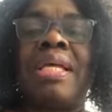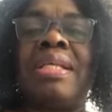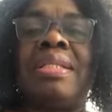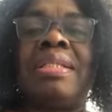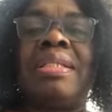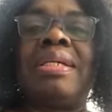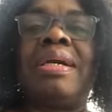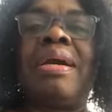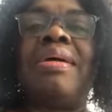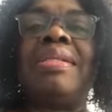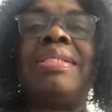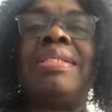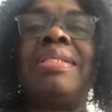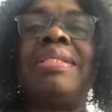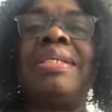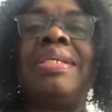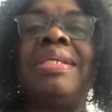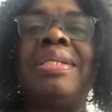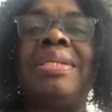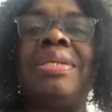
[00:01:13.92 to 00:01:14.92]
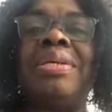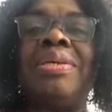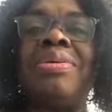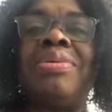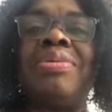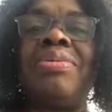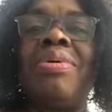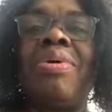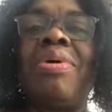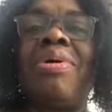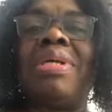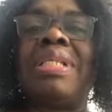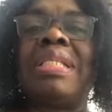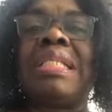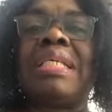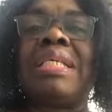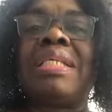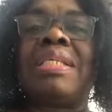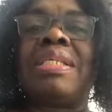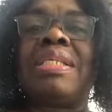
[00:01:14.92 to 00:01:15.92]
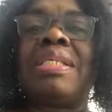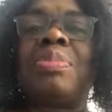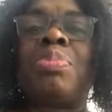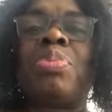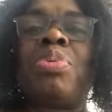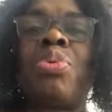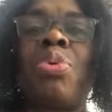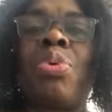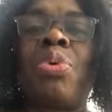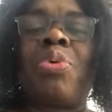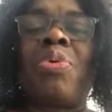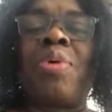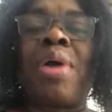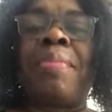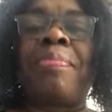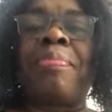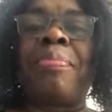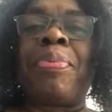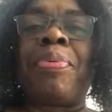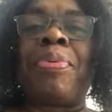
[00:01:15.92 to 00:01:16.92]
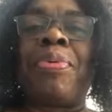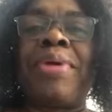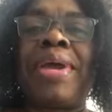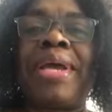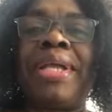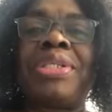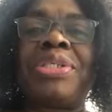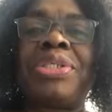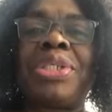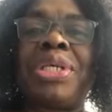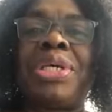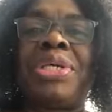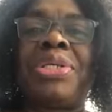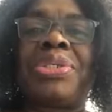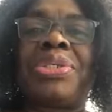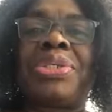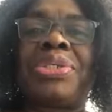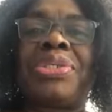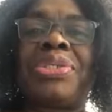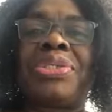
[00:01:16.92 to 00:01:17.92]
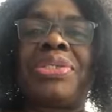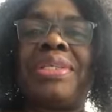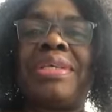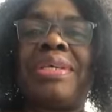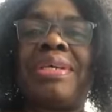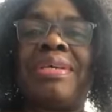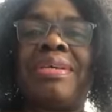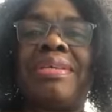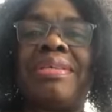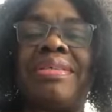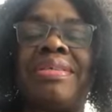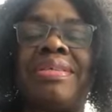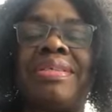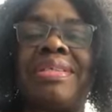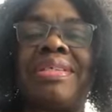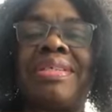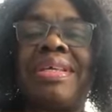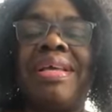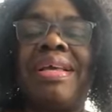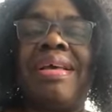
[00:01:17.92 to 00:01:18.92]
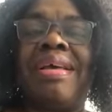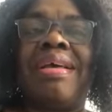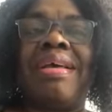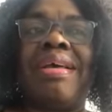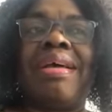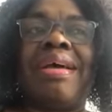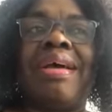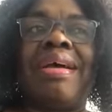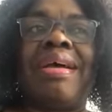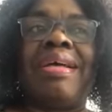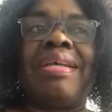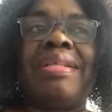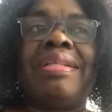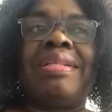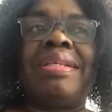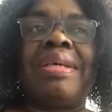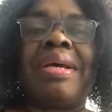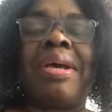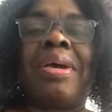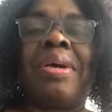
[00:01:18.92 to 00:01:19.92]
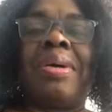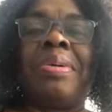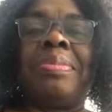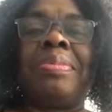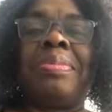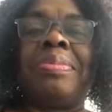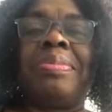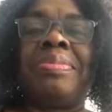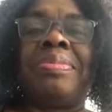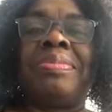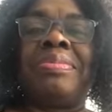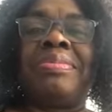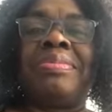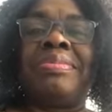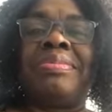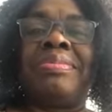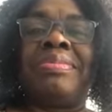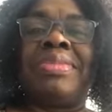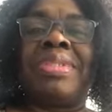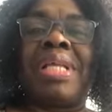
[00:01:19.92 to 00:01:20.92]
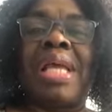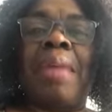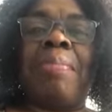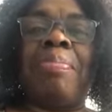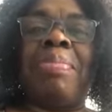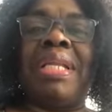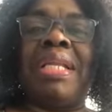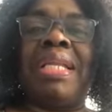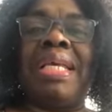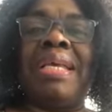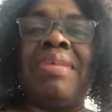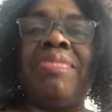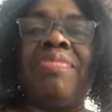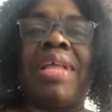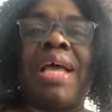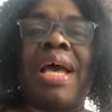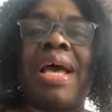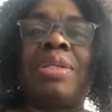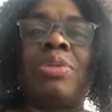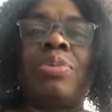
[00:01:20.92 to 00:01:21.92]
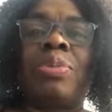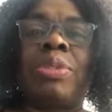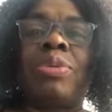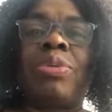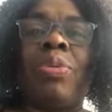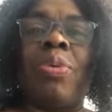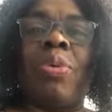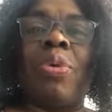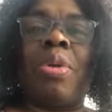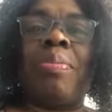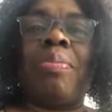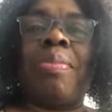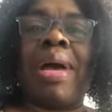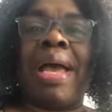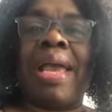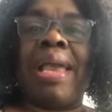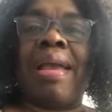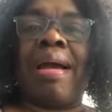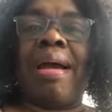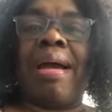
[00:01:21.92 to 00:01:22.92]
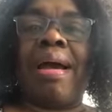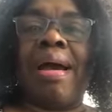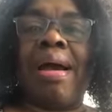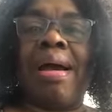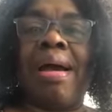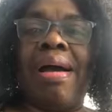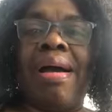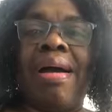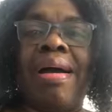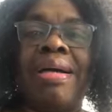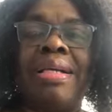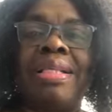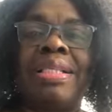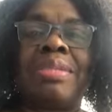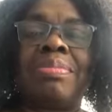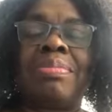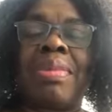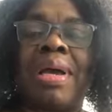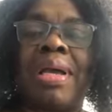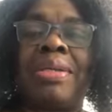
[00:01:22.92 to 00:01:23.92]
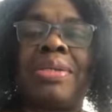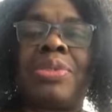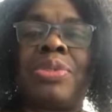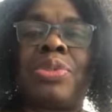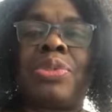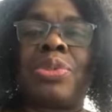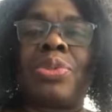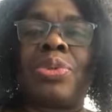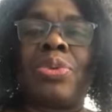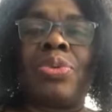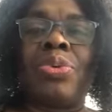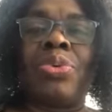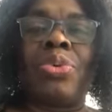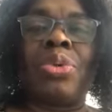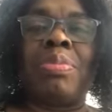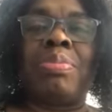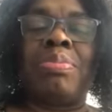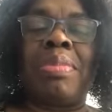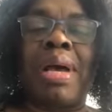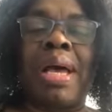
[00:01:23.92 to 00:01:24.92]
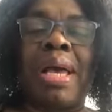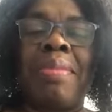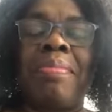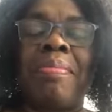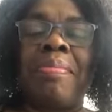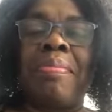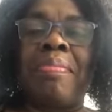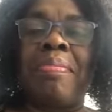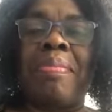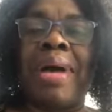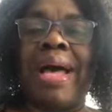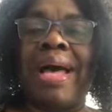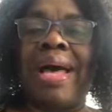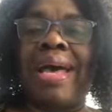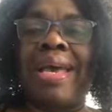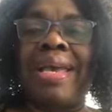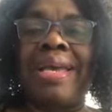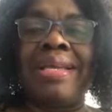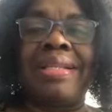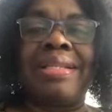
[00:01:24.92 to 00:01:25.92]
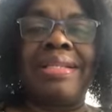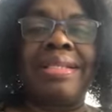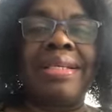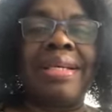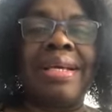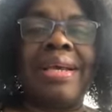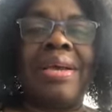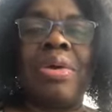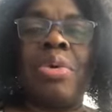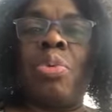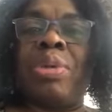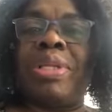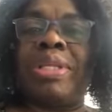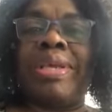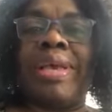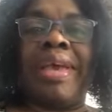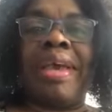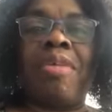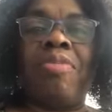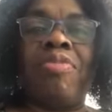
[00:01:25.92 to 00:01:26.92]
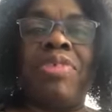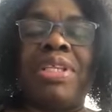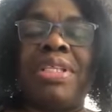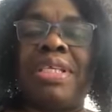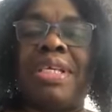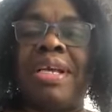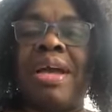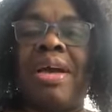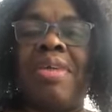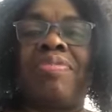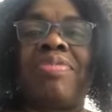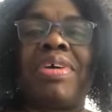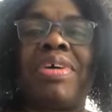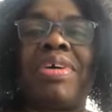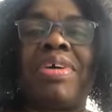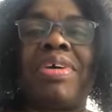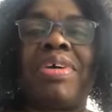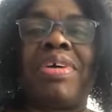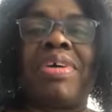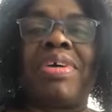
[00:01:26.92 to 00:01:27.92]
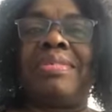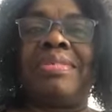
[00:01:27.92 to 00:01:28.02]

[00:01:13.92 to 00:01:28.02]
to continue on this program, Prayer Changes Things. And I believe that with all my heart, my soul, my mind, with everything I've got,